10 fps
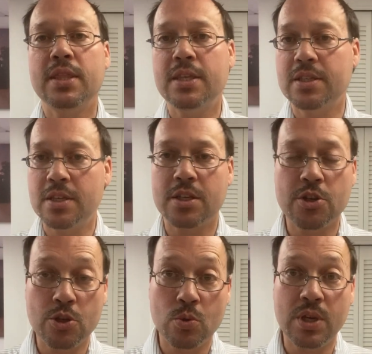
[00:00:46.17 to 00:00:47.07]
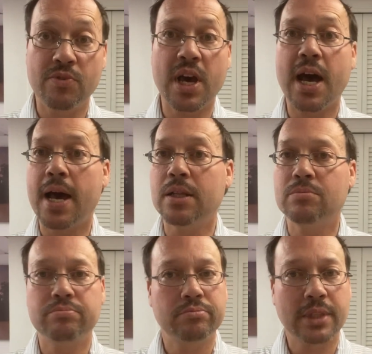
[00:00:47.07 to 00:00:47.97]
this isn't new. We've got
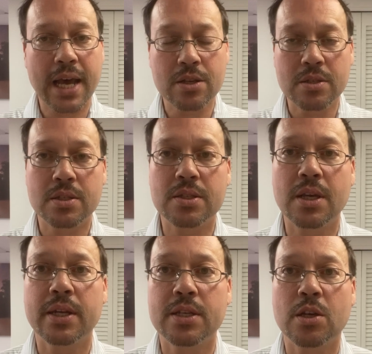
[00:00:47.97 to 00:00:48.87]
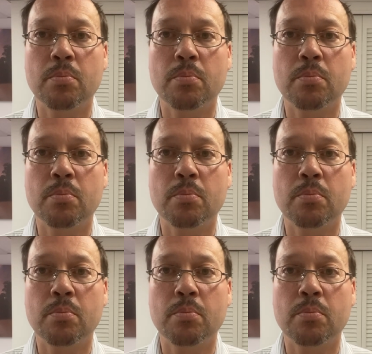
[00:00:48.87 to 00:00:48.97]
thousands of studies on